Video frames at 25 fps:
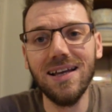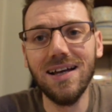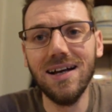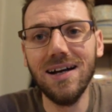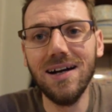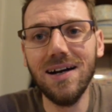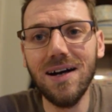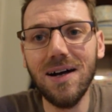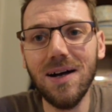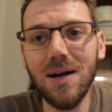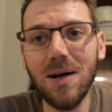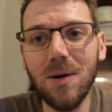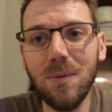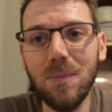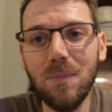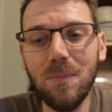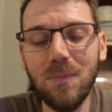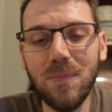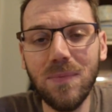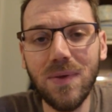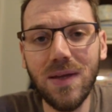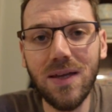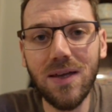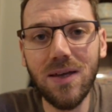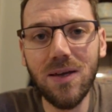Um,
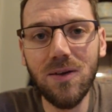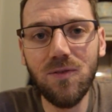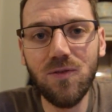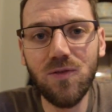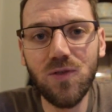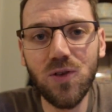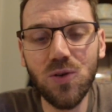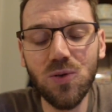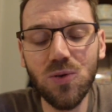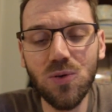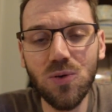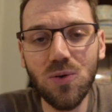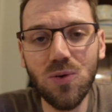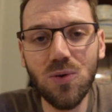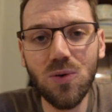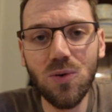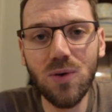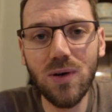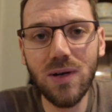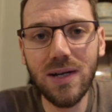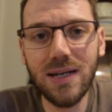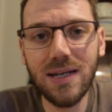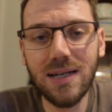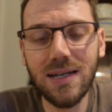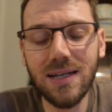if
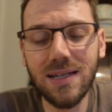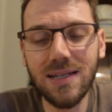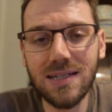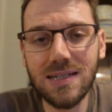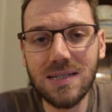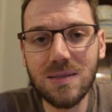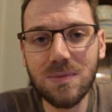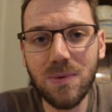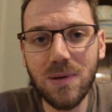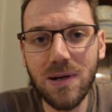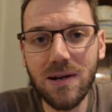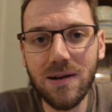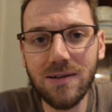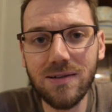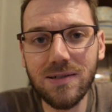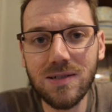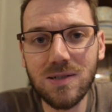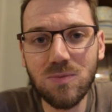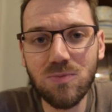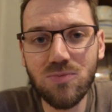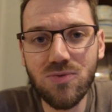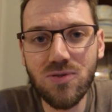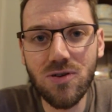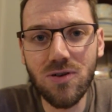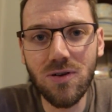you're an
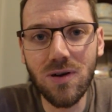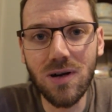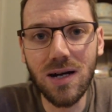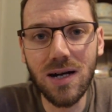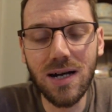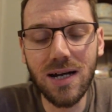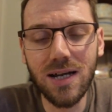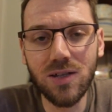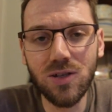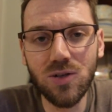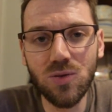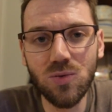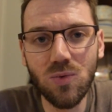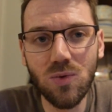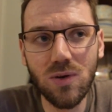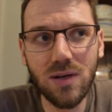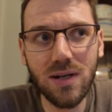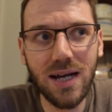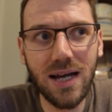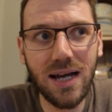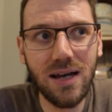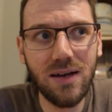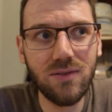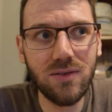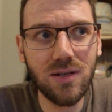experienced brewer and you want
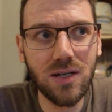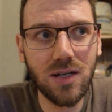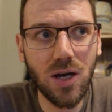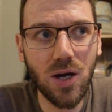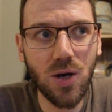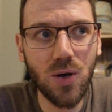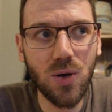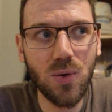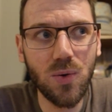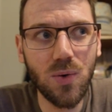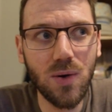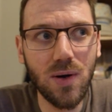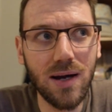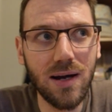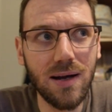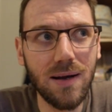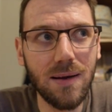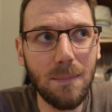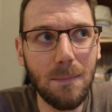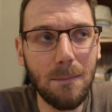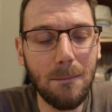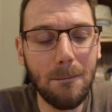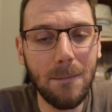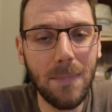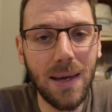to have a go
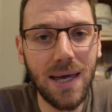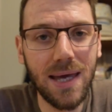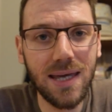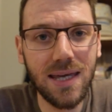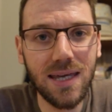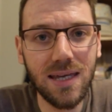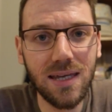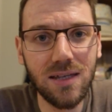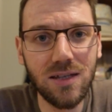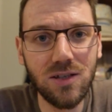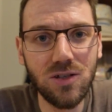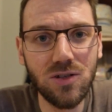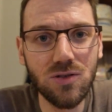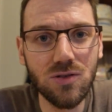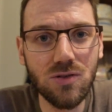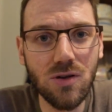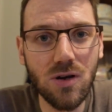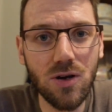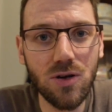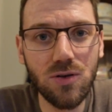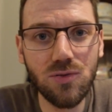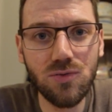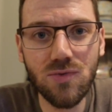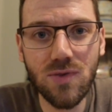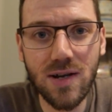at making your
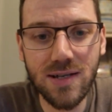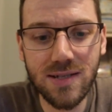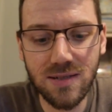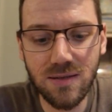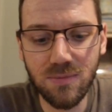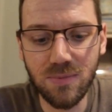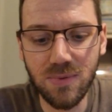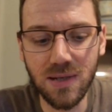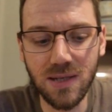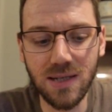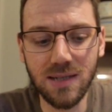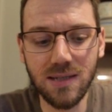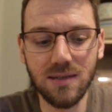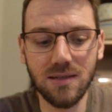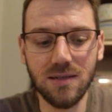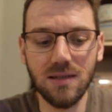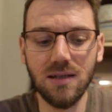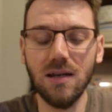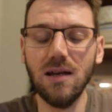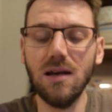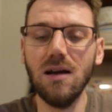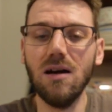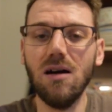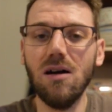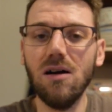own recipe,
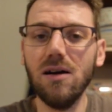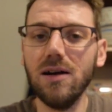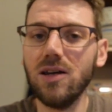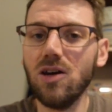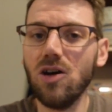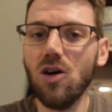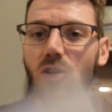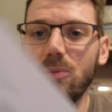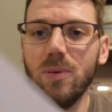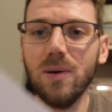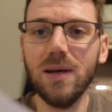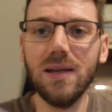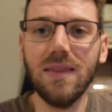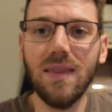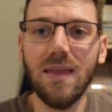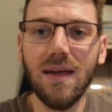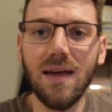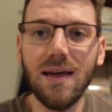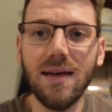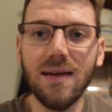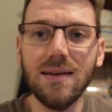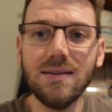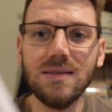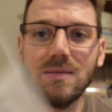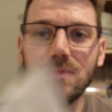I copied
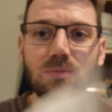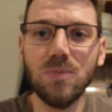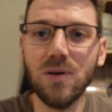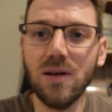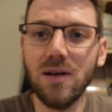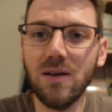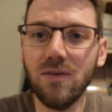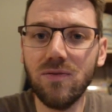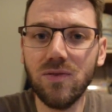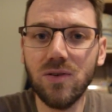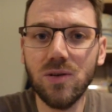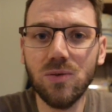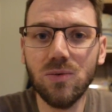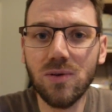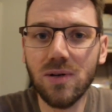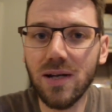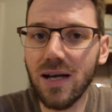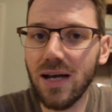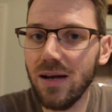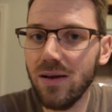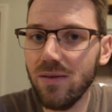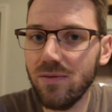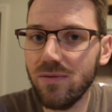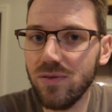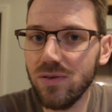theirs, but if you want to
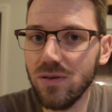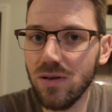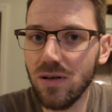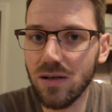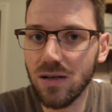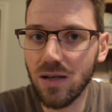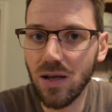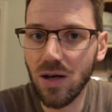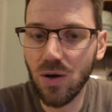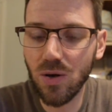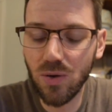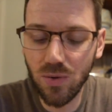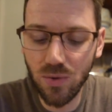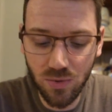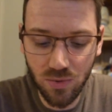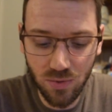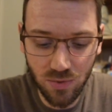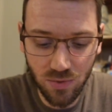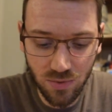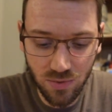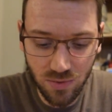have a go